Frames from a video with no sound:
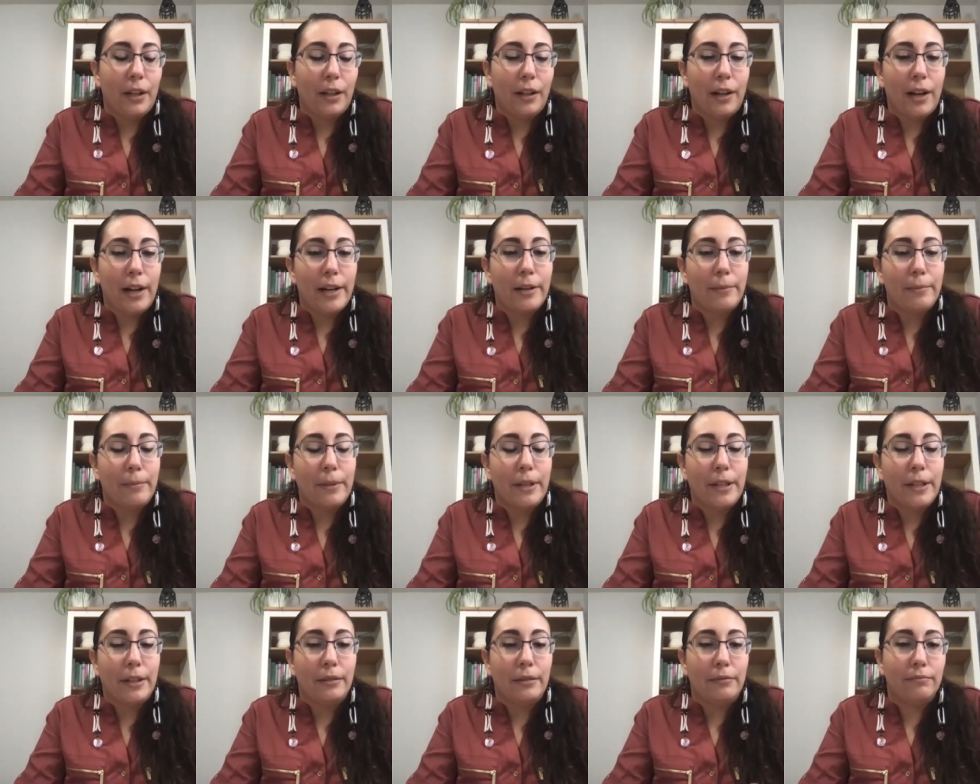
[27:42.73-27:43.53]
kind of
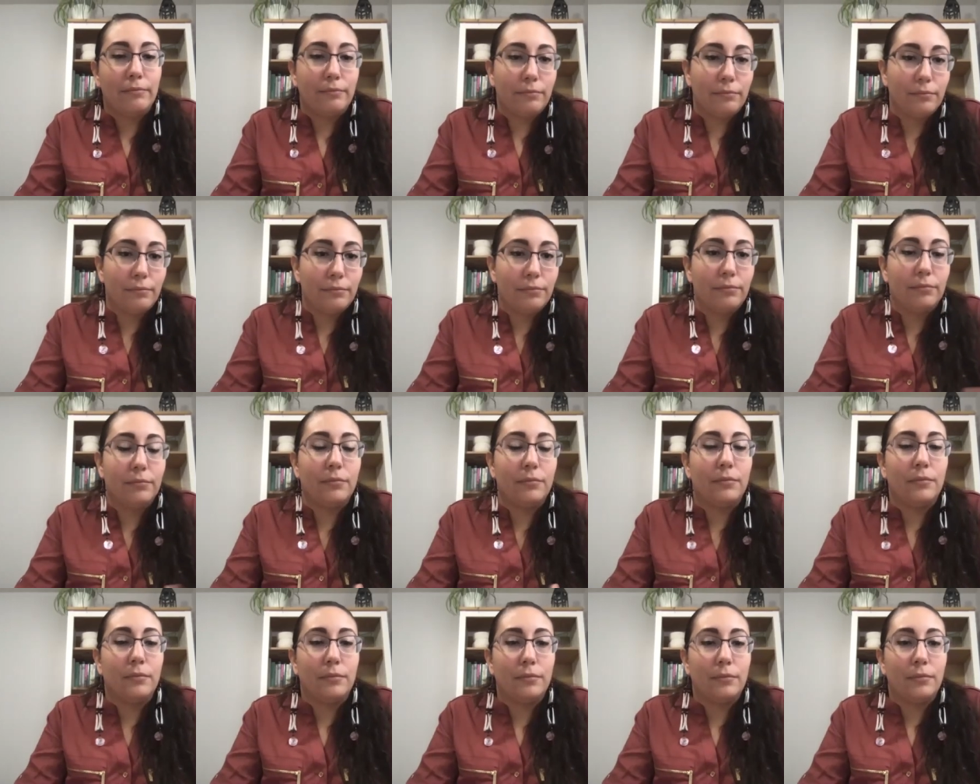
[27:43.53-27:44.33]
be
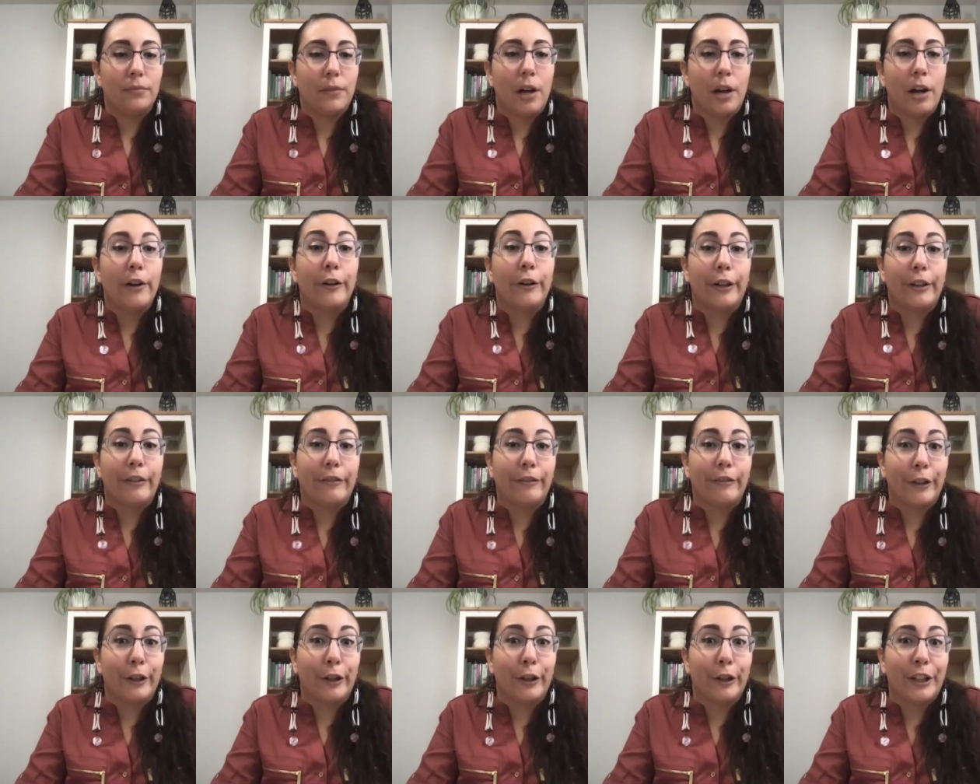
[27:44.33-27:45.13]
hungry
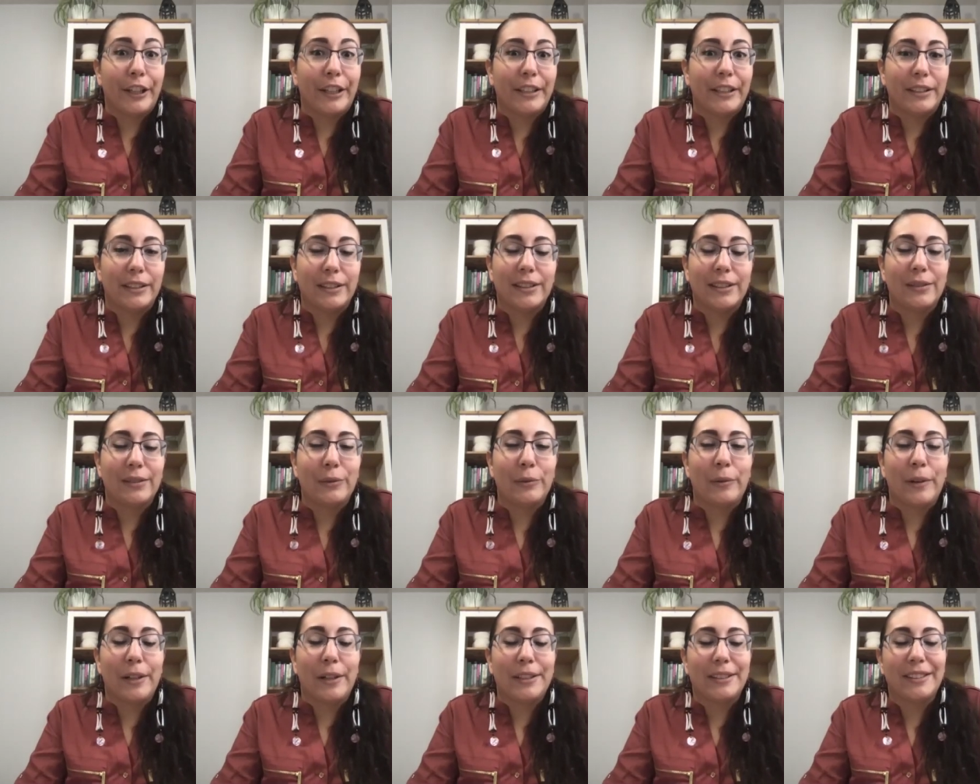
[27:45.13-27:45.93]
for greens
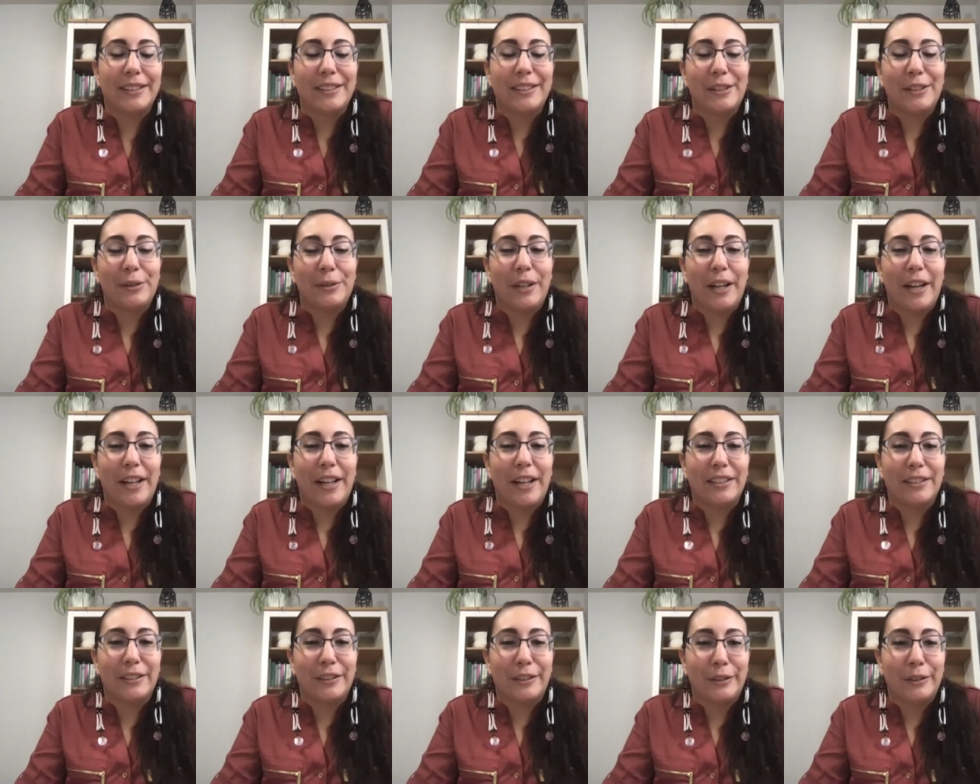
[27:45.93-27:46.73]
once you
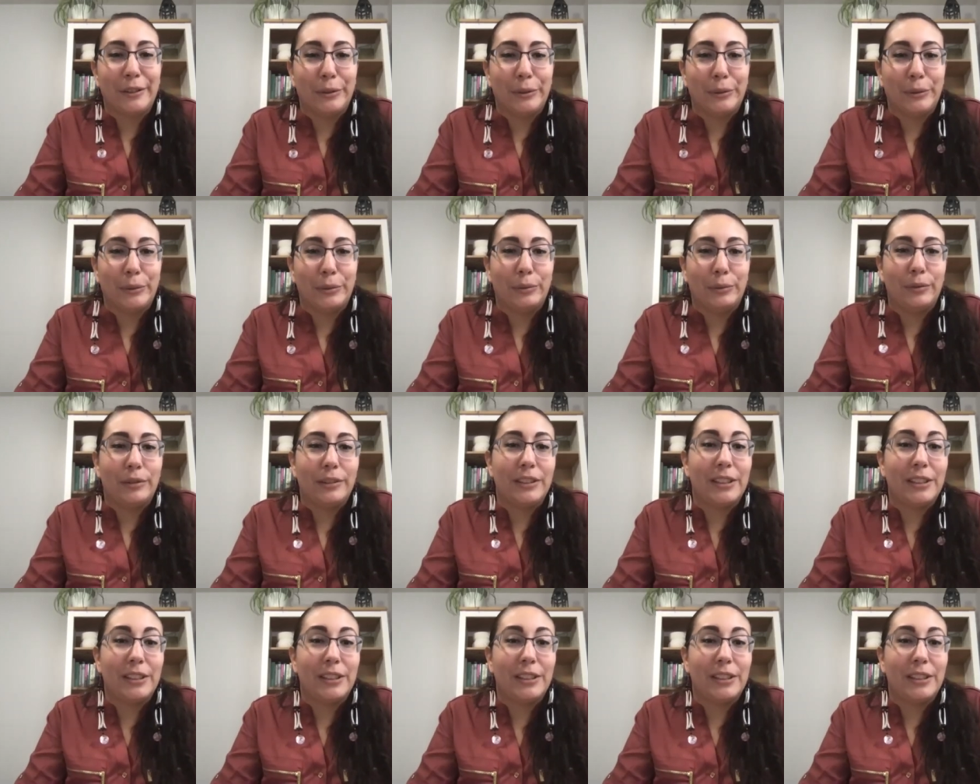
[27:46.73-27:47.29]
get to